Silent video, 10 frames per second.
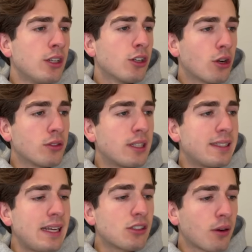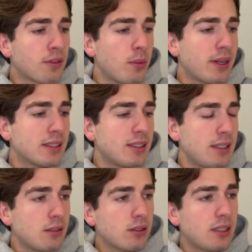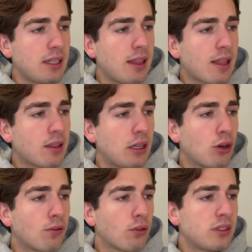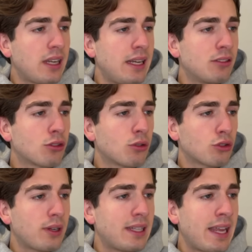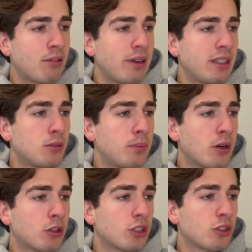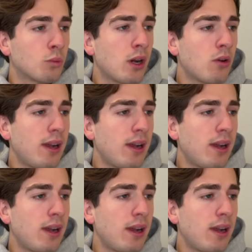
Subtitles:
Going to the daily time frame, we can still see that the overall daily internal trend here is bearish as well,